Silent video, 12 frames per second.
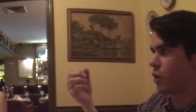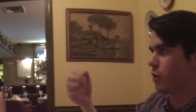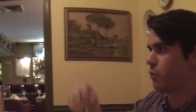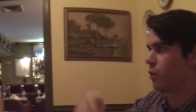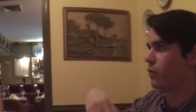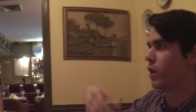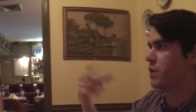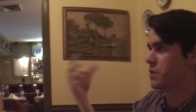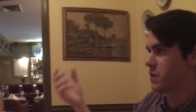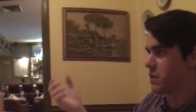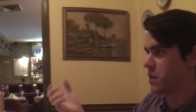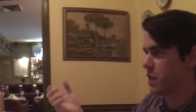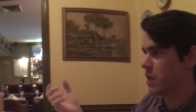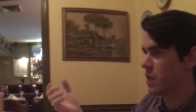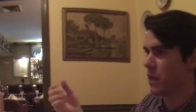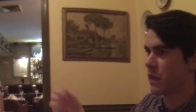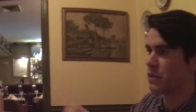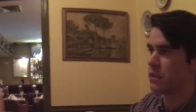You can pulverize mm-hmm. the seed.
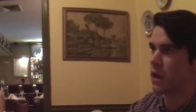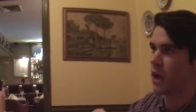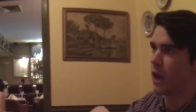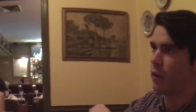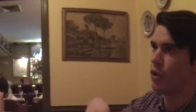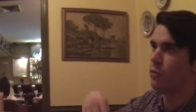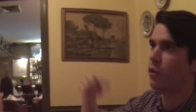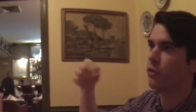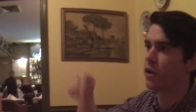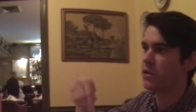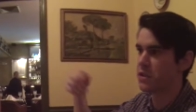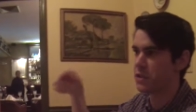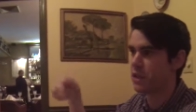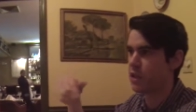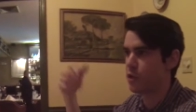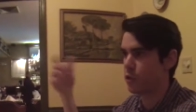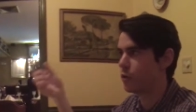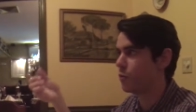It's uh, when you pulverize the seed,
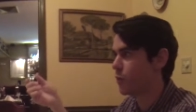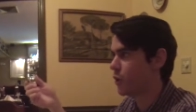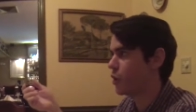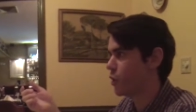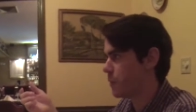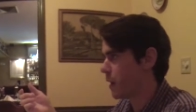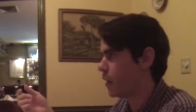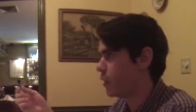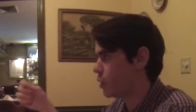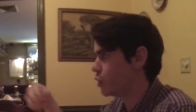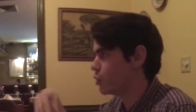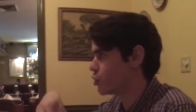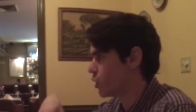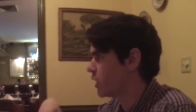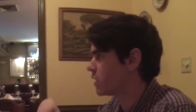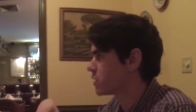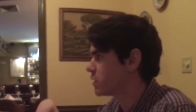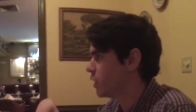you, you put it in your in your
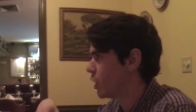drinks.